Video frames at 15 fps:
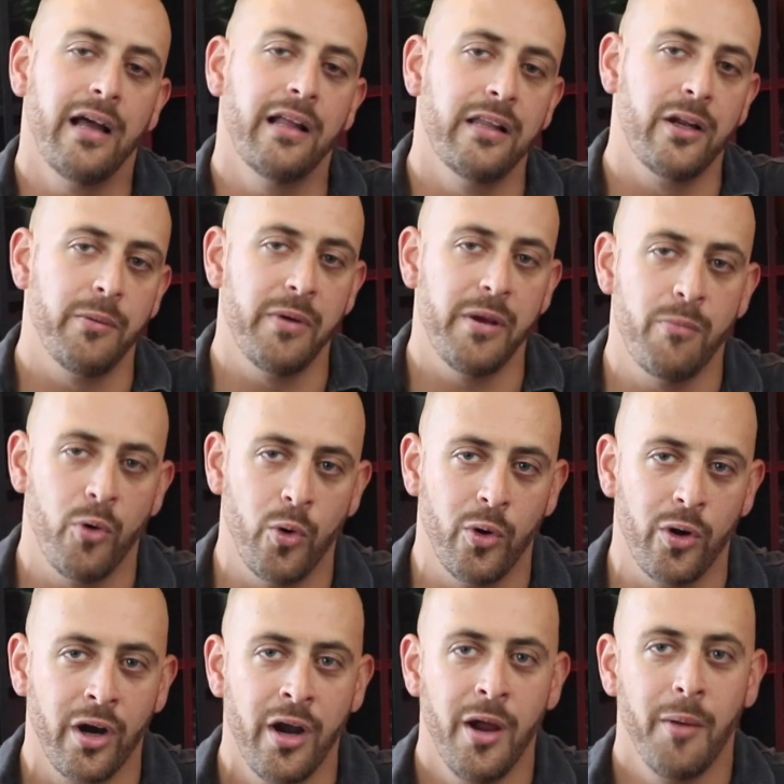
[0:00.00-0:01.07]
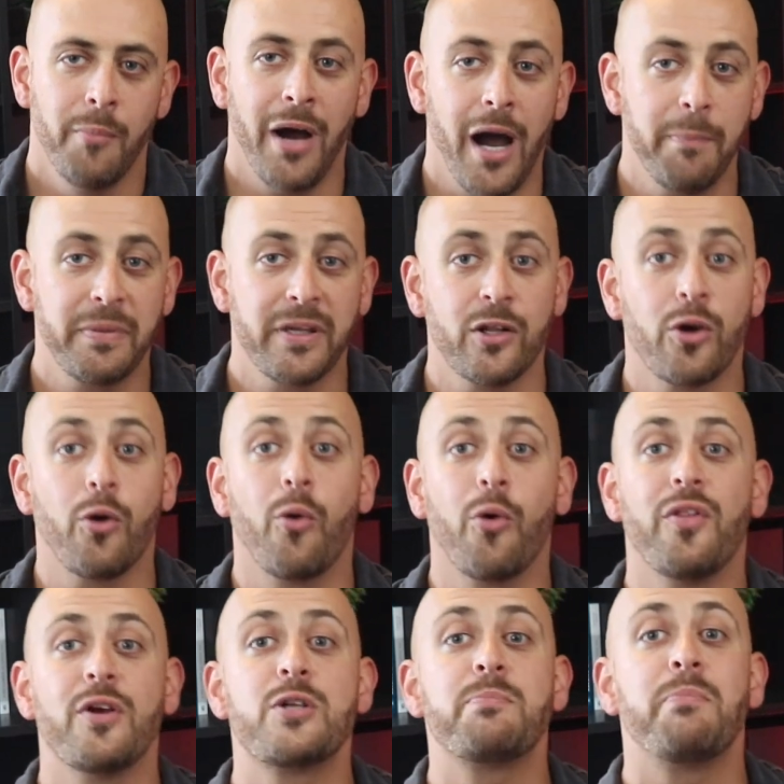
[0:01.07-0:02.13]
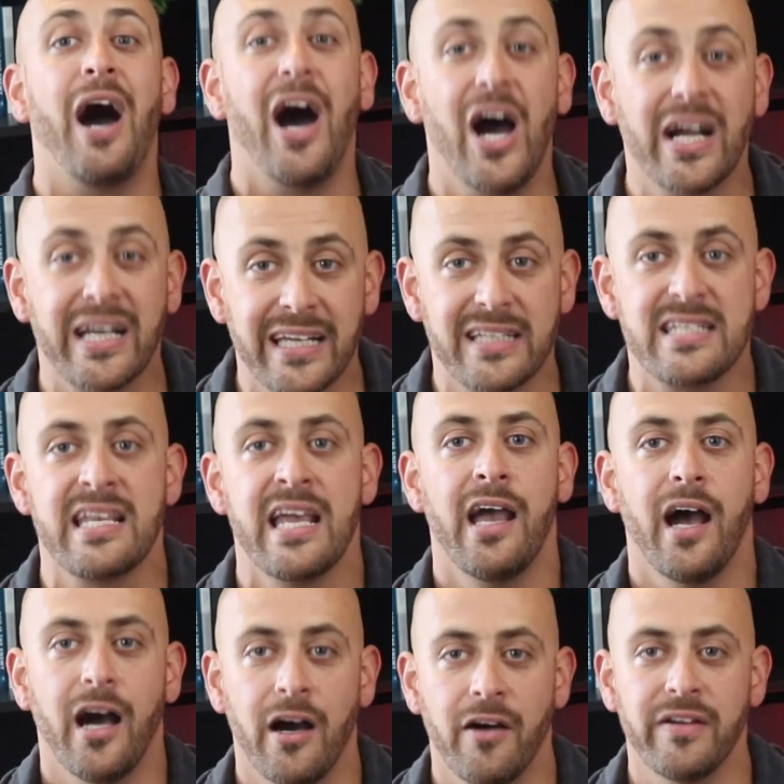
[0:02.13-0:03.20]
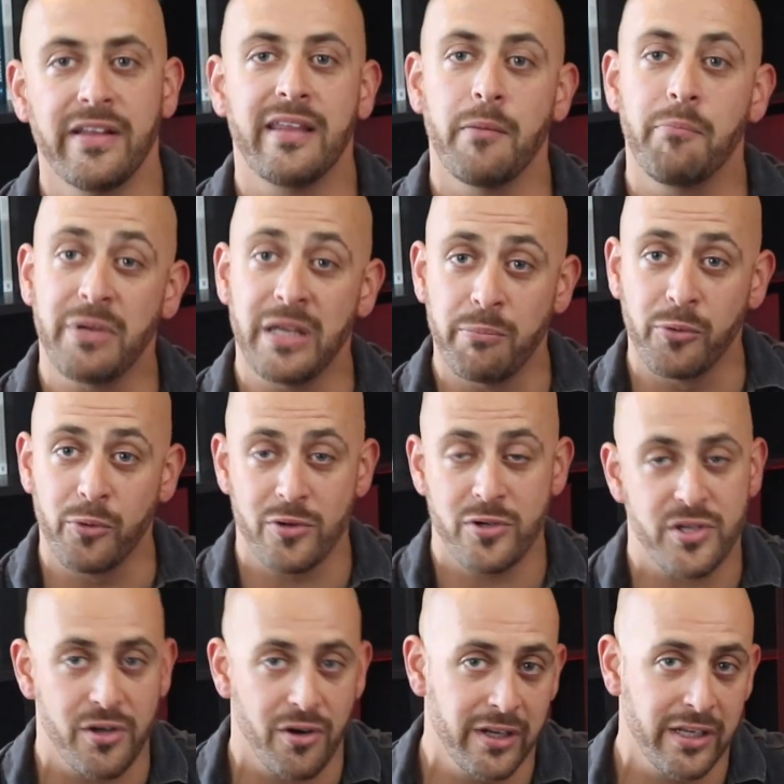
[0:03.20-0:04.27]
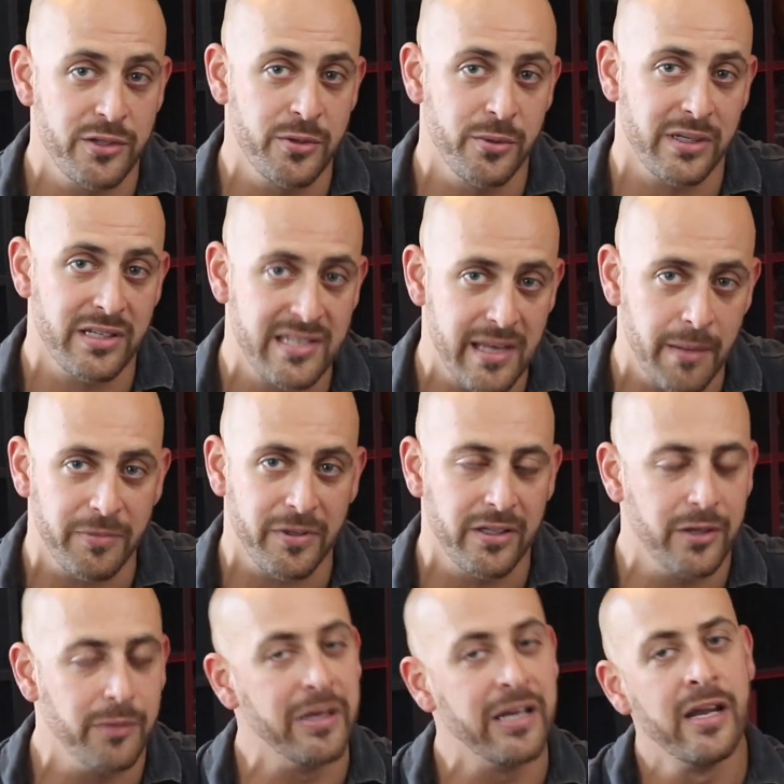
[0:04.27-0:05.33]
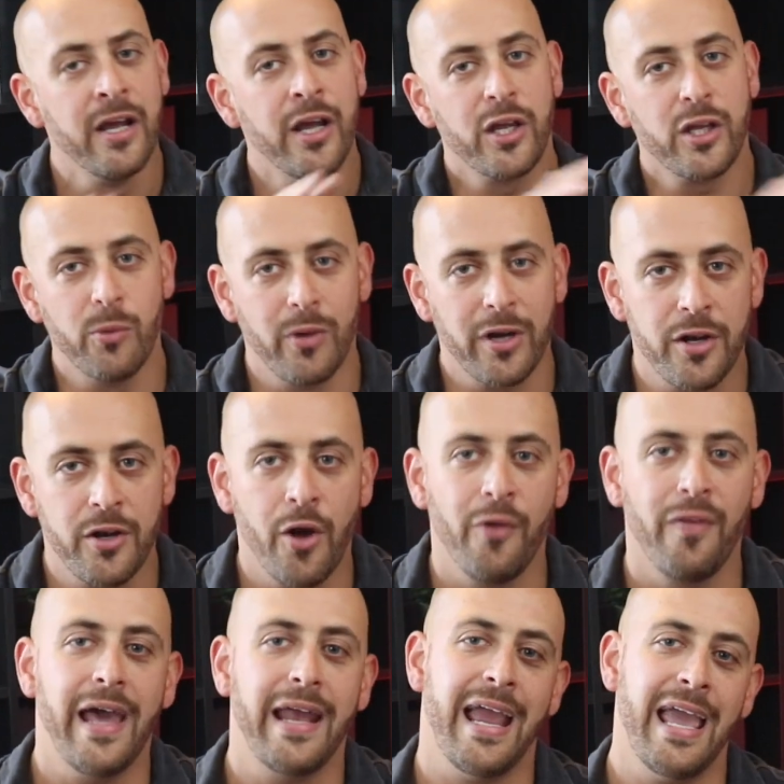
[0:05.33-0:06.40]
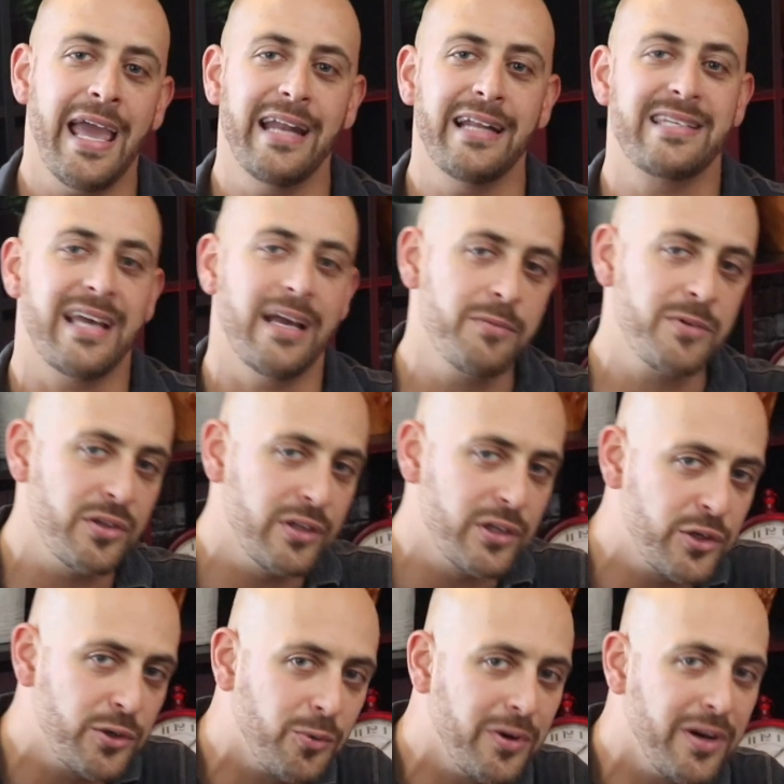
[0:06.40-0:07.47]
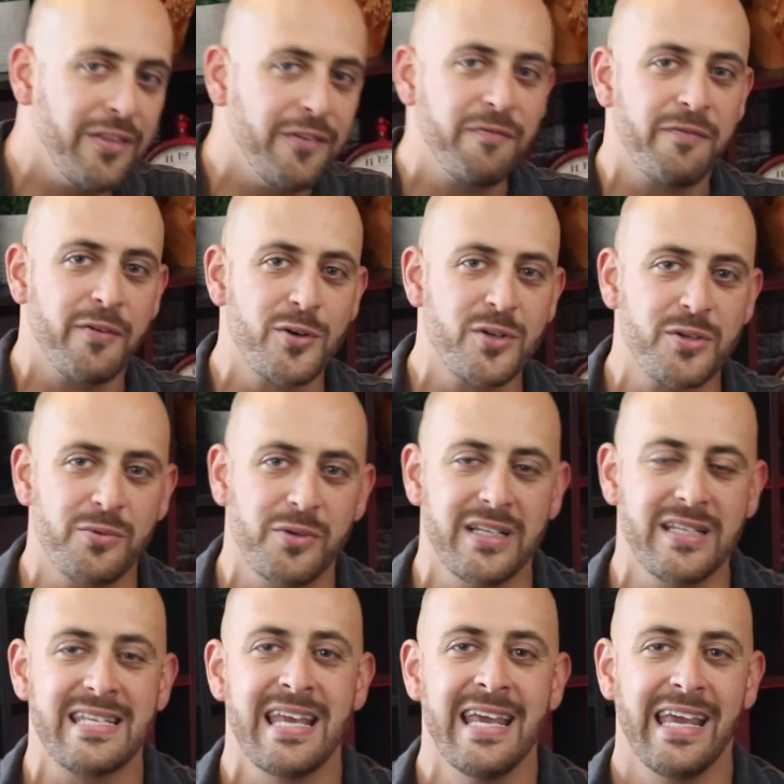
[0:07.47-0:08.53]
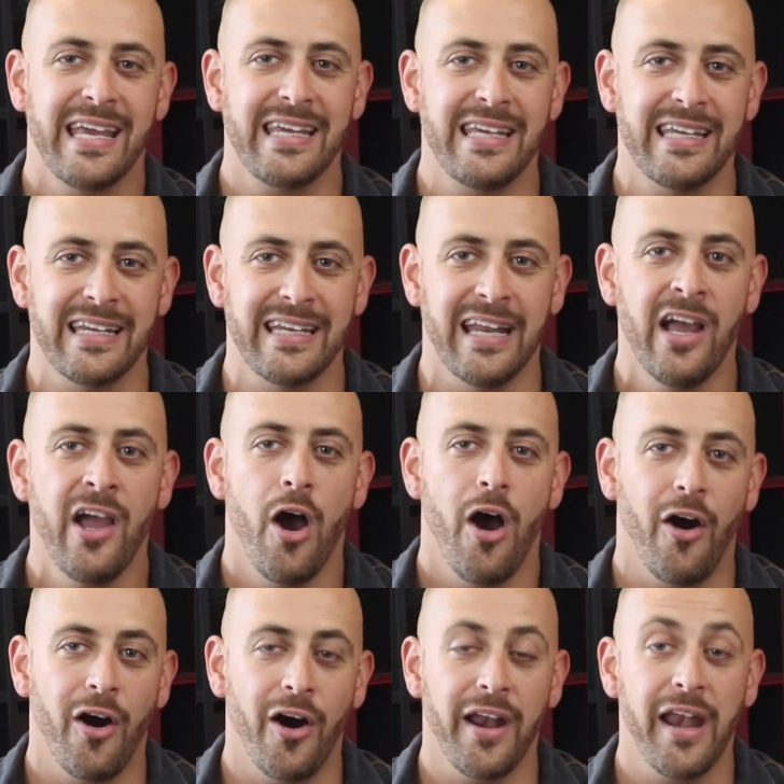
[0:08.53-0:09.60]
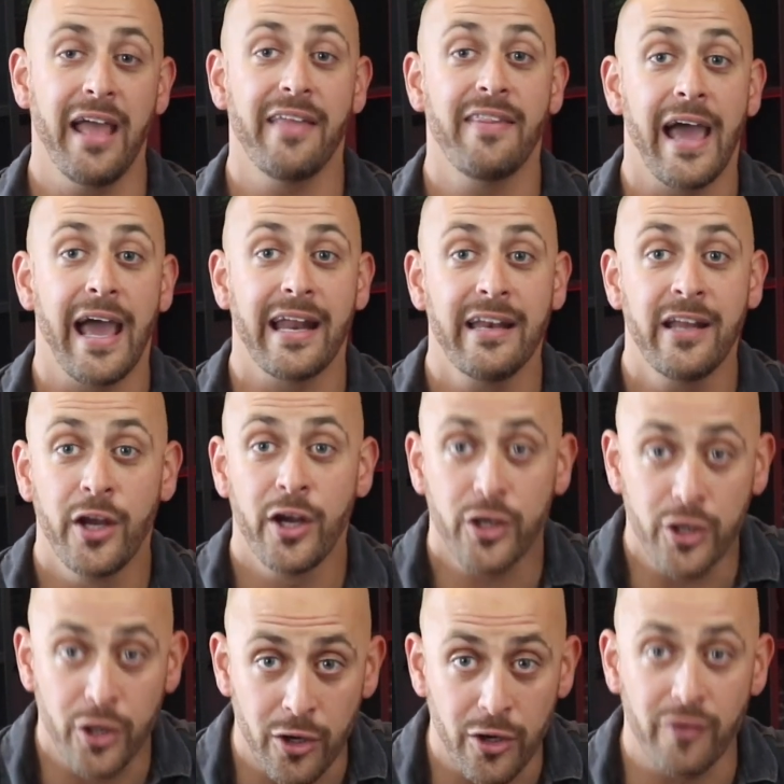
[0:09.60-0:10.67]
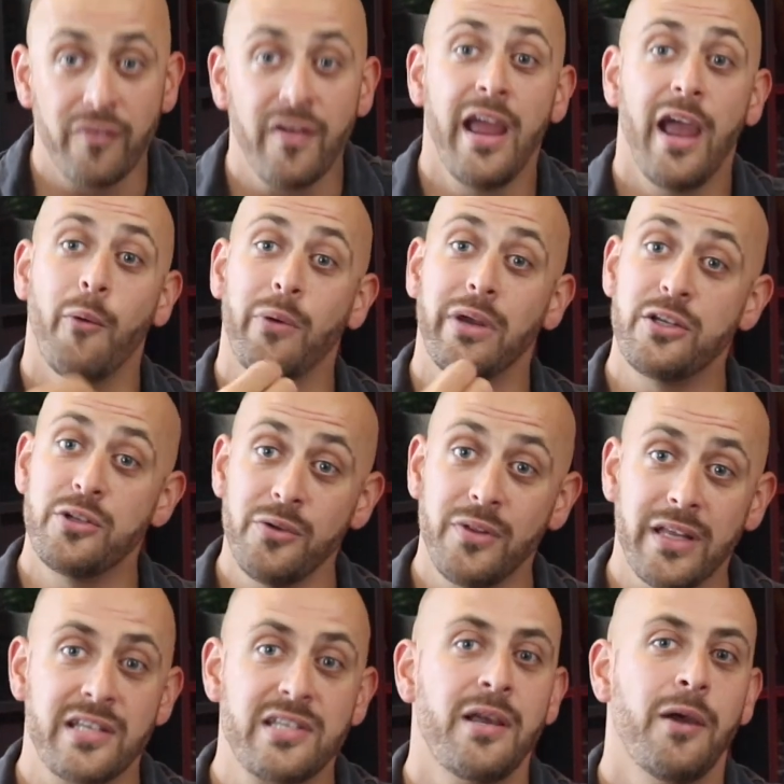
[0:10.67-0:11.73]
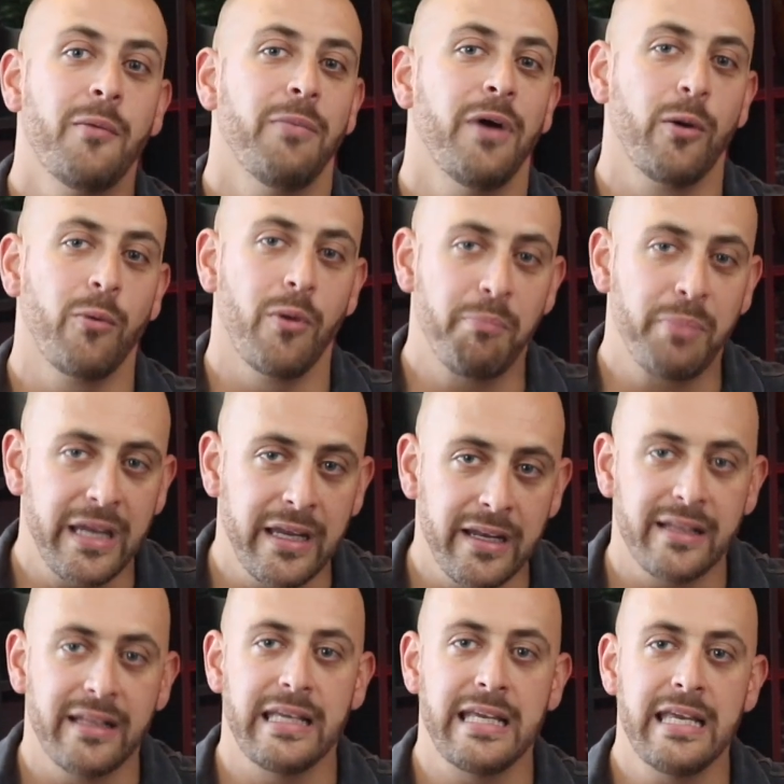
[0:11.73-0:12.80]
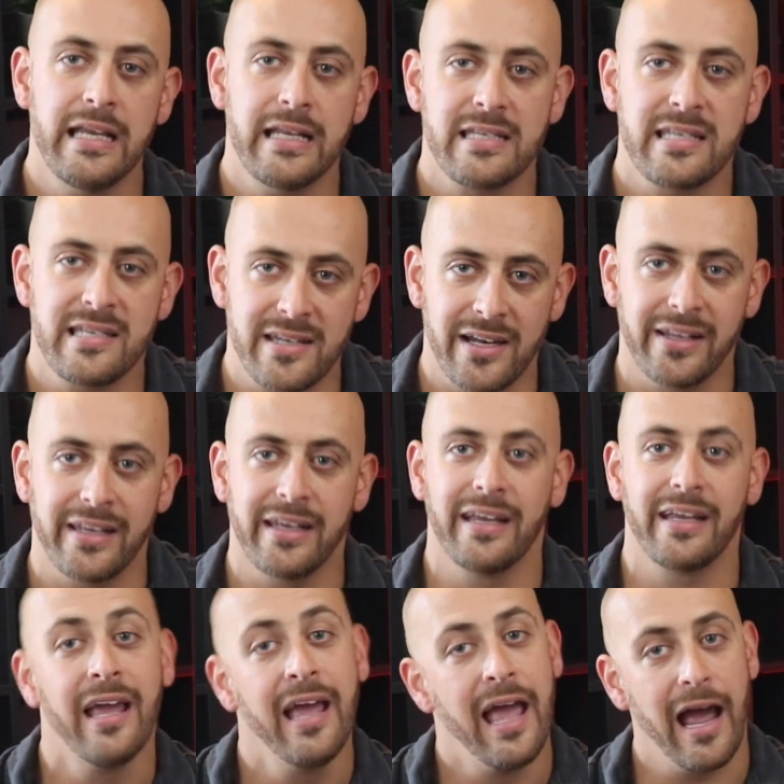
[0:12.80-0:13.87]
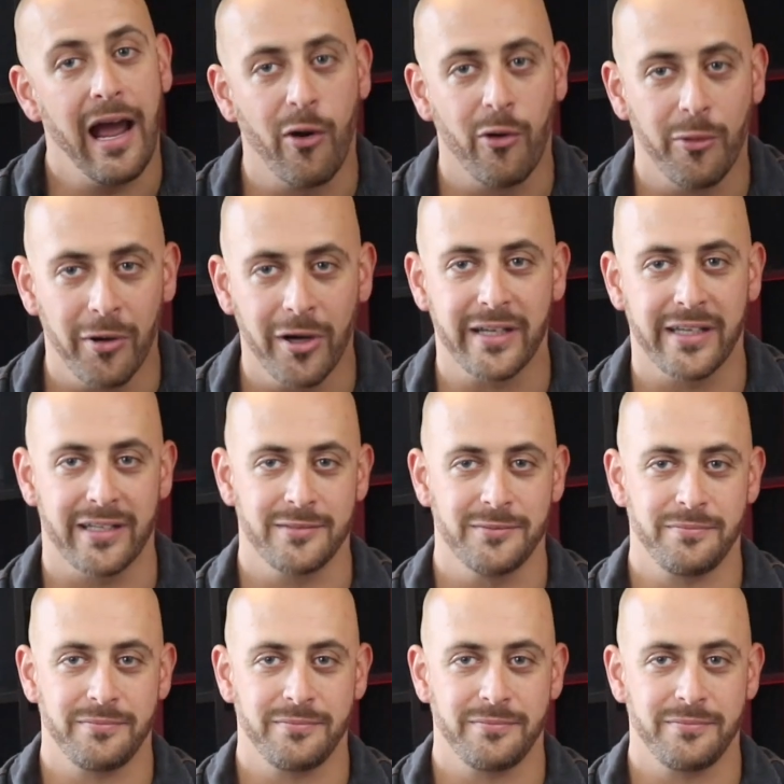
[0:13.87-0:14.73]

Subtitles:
a little bit more popular or there's pockets of it that people are starting to accept a little bit. You want to know that ahead of time so that you're one of the first ones in on that curve. And we do this by repeatedly studying our market.